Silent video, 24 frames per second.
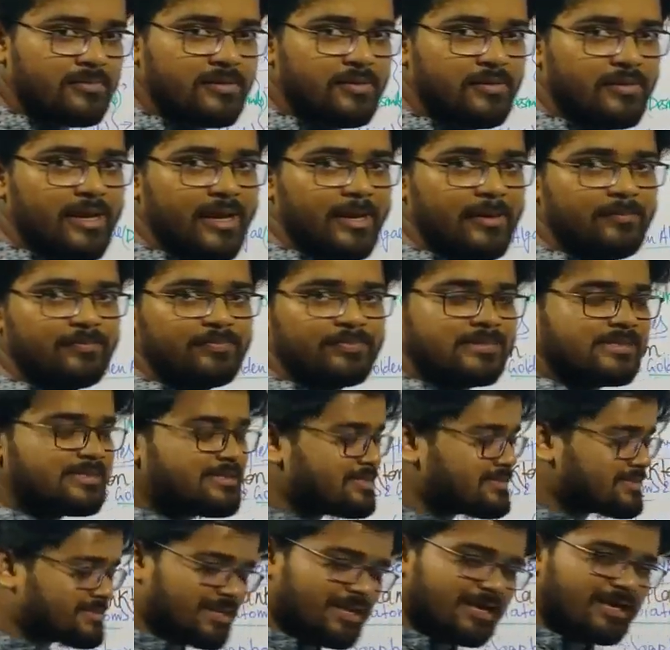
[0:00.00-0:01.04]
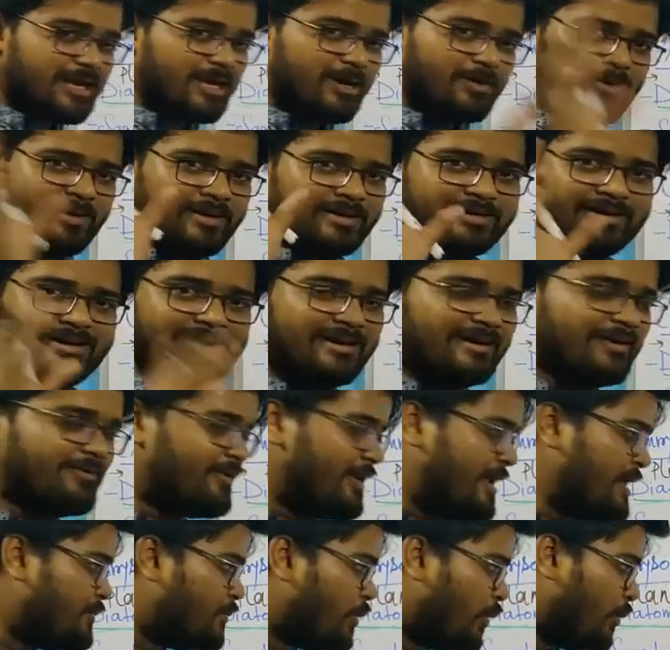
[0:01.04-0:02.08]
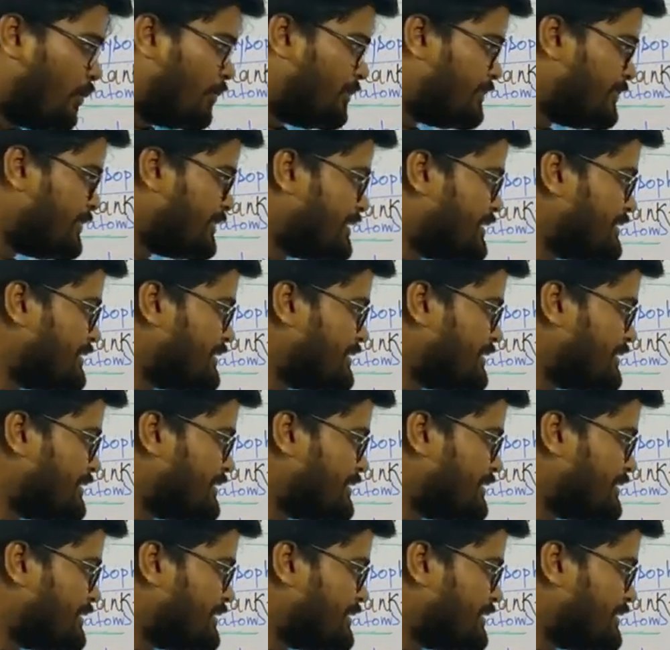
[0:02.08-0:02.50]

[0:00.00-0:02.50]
okay, just like our rainbow.